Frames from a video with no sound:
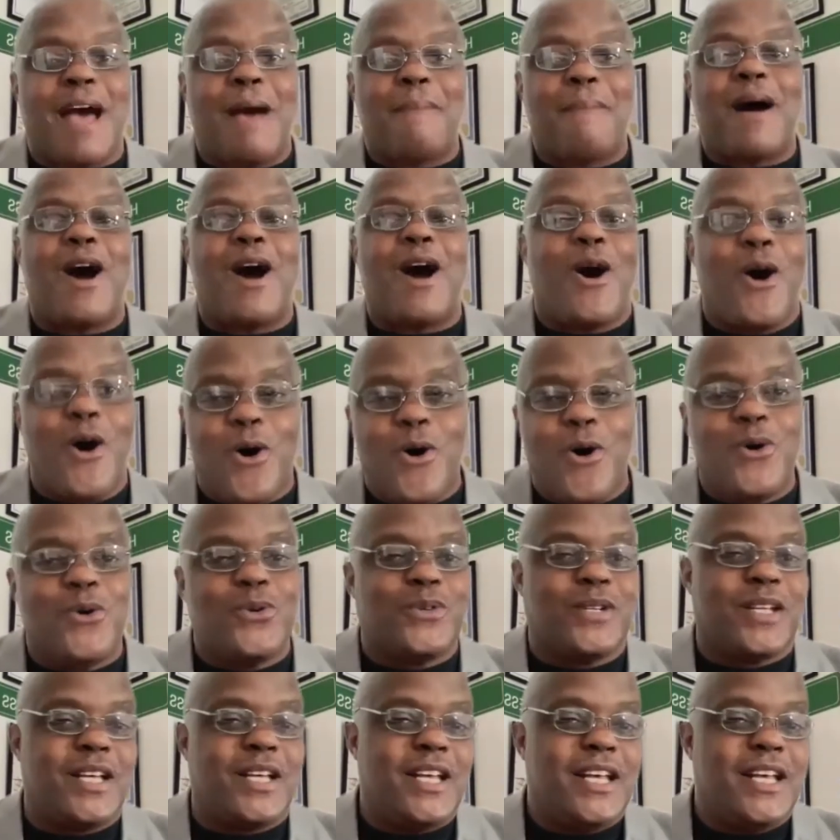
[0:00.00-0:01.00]
my
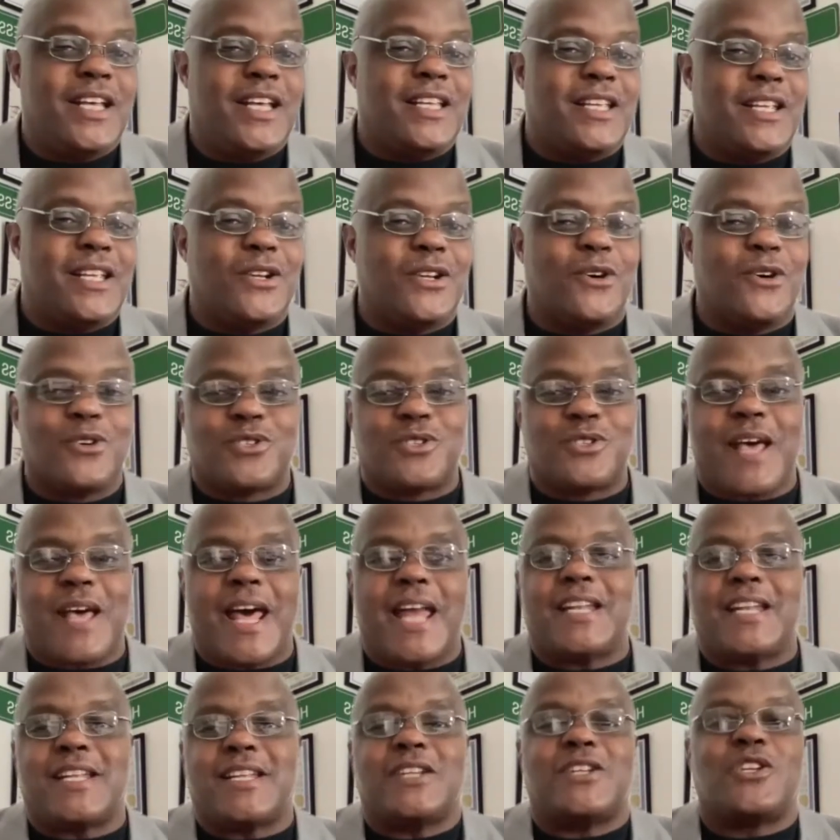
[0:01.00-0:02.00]
own,
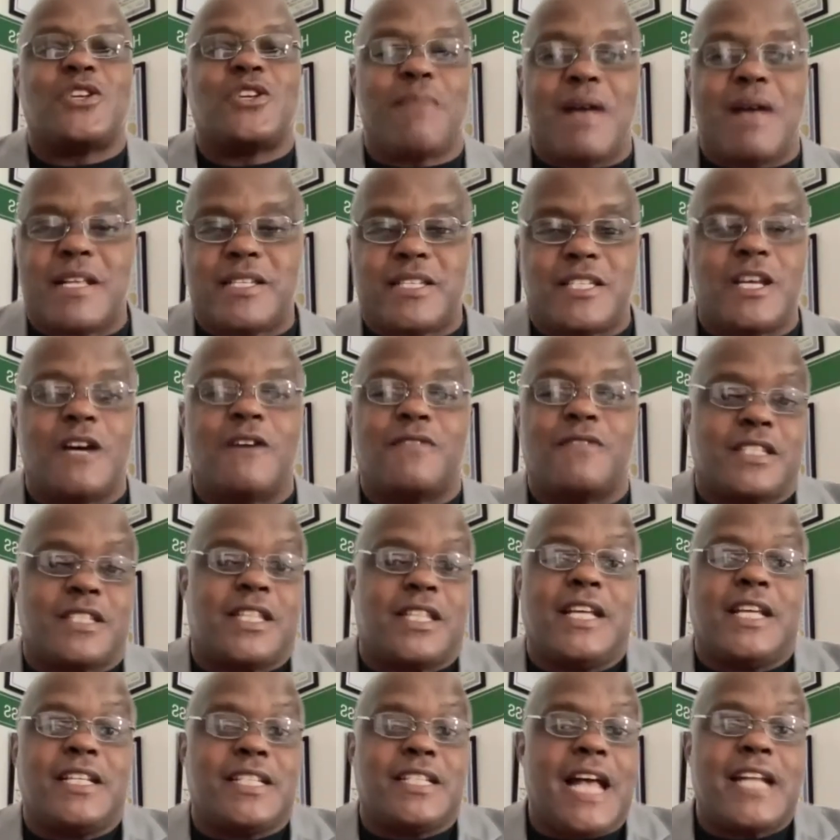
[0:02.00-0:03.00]
strategy to myself,
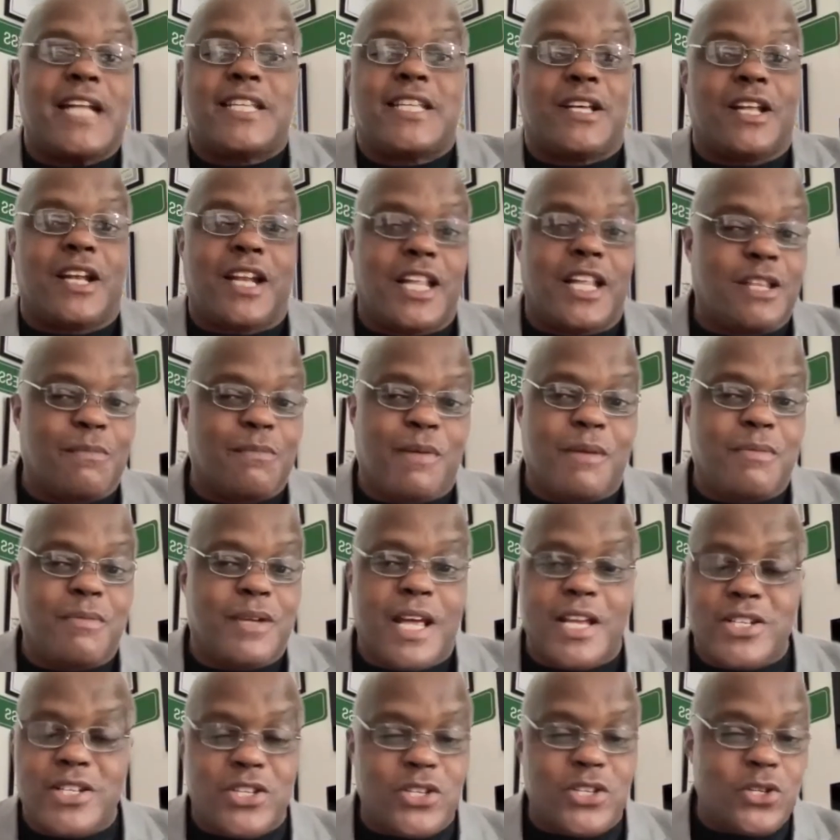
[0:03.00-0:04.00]
things I tell other people
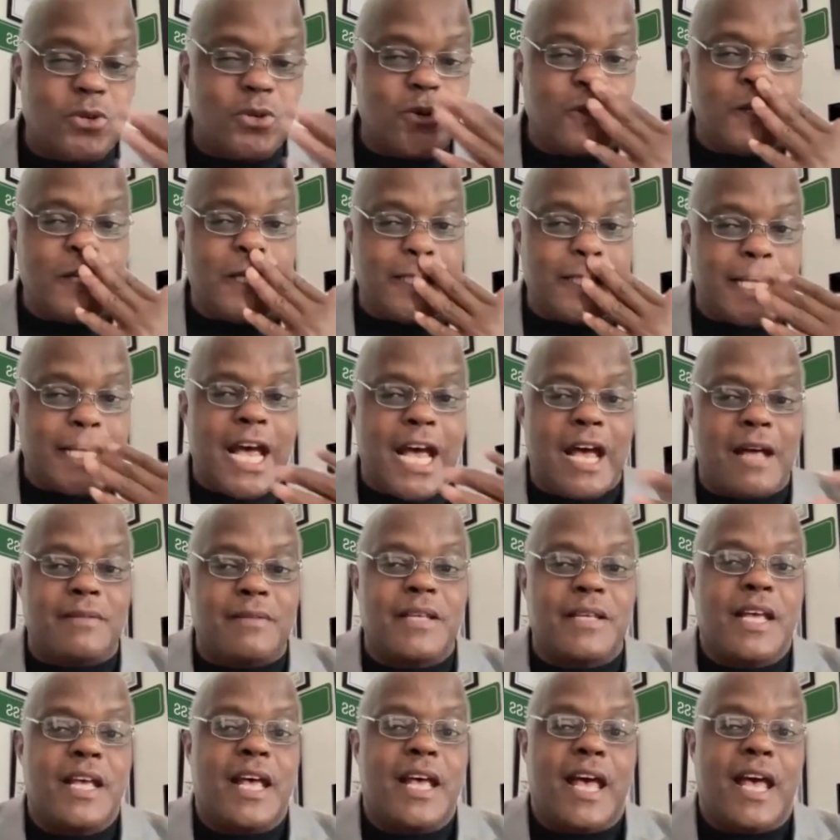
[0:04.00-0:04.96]
they should do in these times.